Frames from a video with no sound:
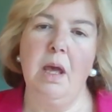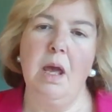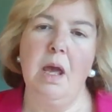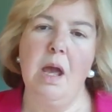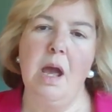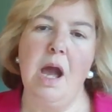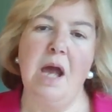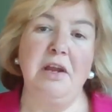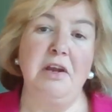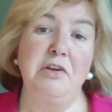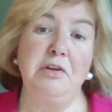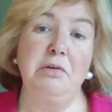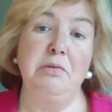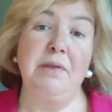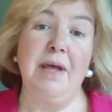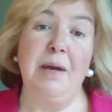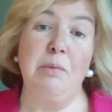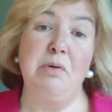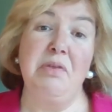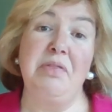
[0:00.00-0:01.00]
And I do
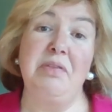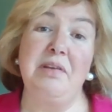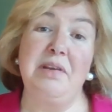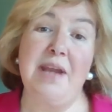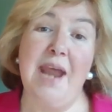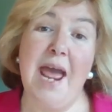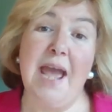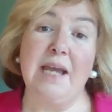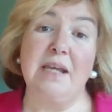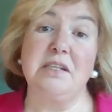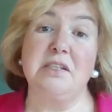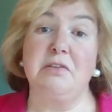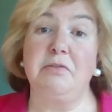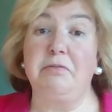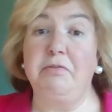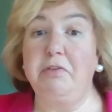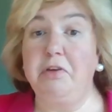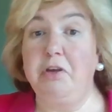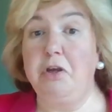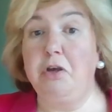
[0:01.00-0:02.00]
that with the next
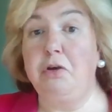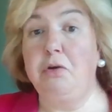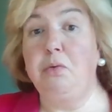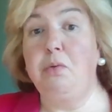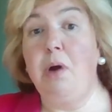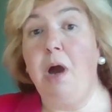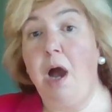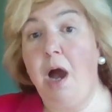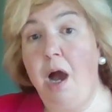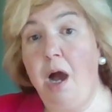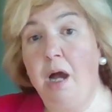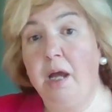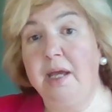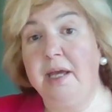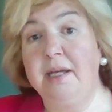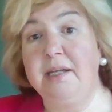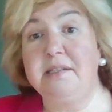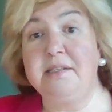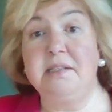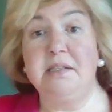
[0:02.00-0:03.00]
few
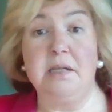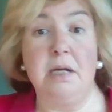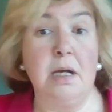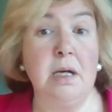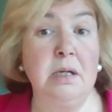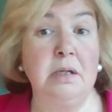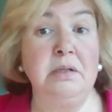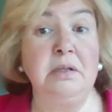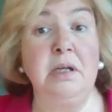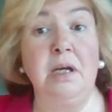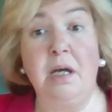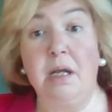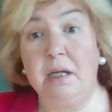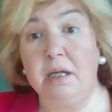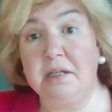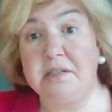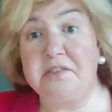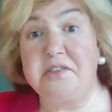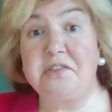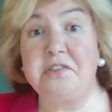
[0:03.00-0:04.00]
highest
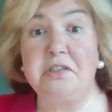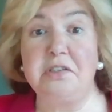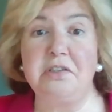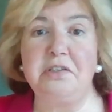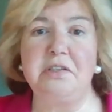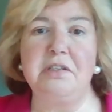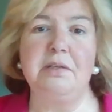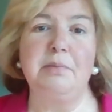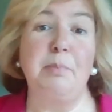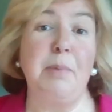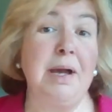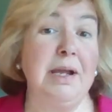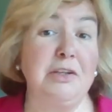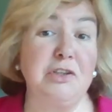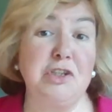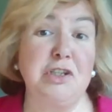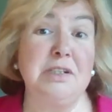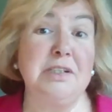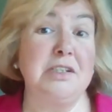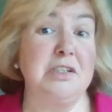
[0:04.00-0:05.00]
unclustered
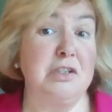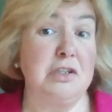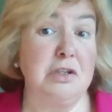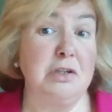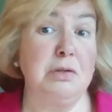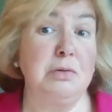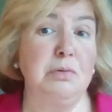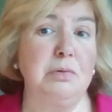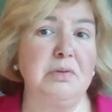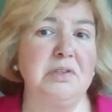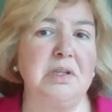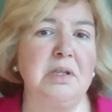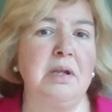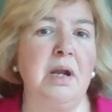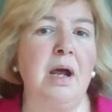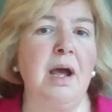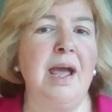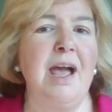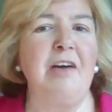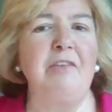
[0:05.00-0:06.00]
matches too. So that I
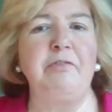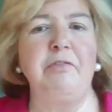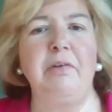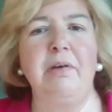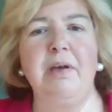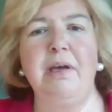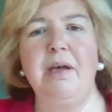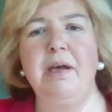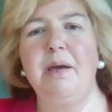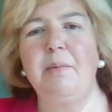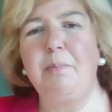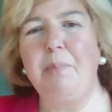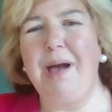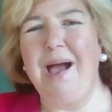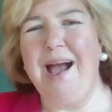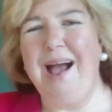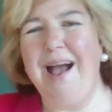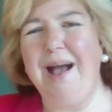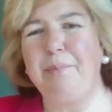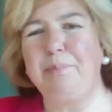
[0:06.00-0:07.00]
have
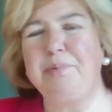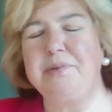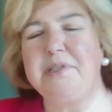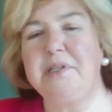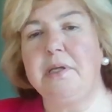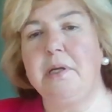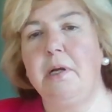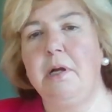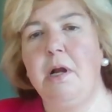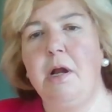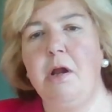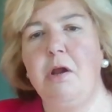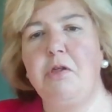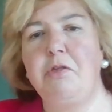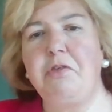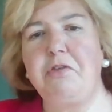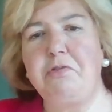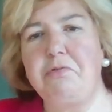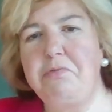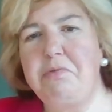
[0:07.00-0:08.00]
perhaps
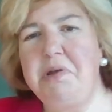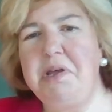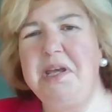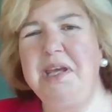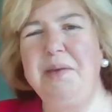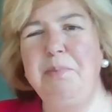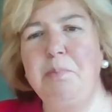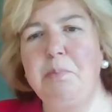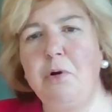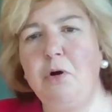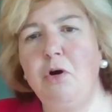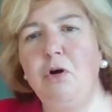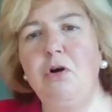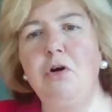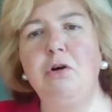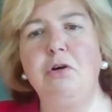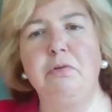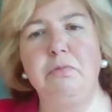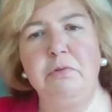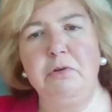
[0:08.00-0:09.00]
three more
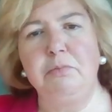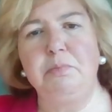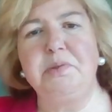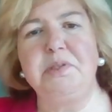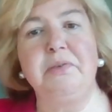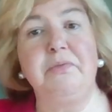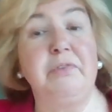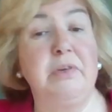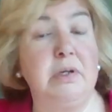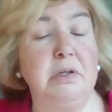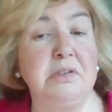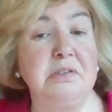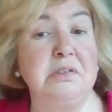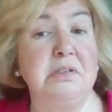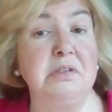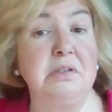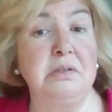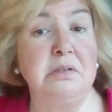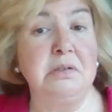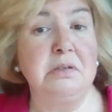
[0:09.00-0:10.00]
groups of
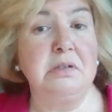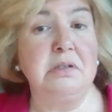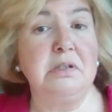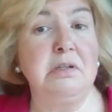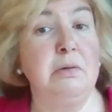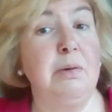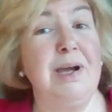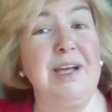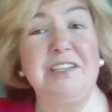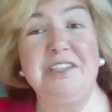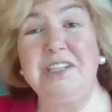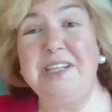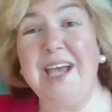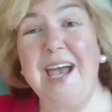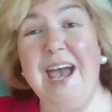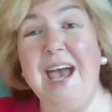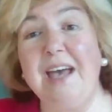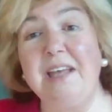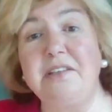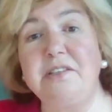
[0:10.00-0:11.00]
cousins who as
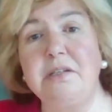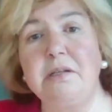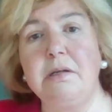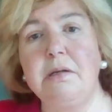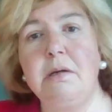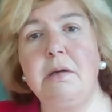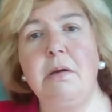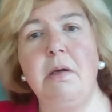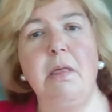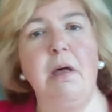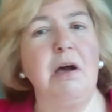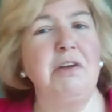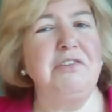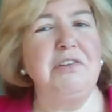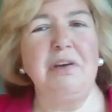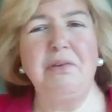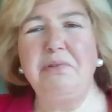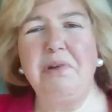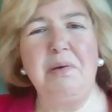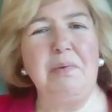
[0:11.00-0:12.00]
yet I
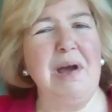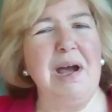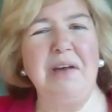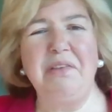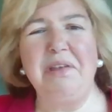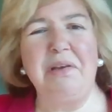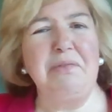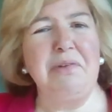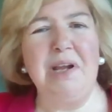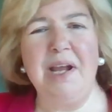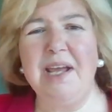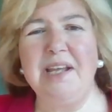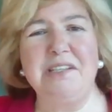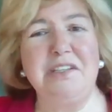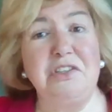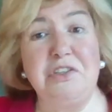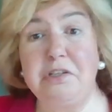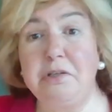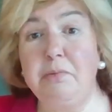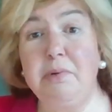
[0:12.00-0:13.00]
don't know how they're related
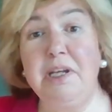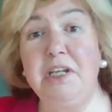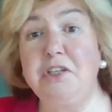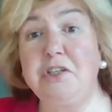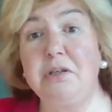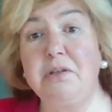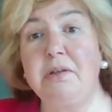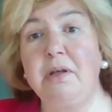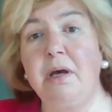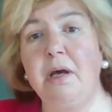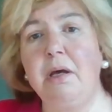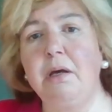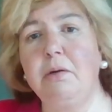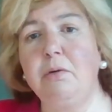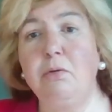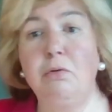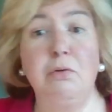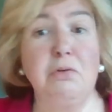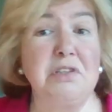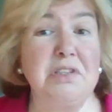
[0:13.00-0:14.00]
to each other
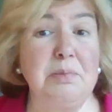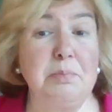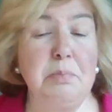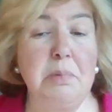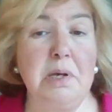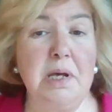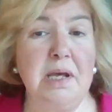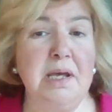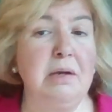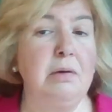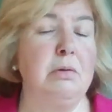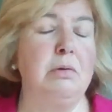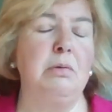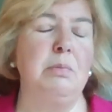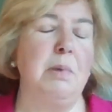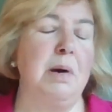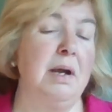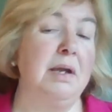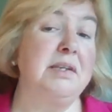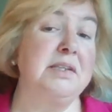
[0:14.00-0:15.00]
or to me or
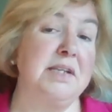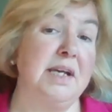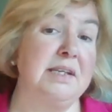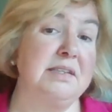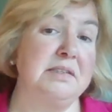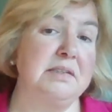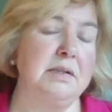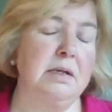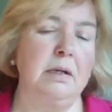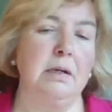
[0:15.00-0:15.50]
my tester.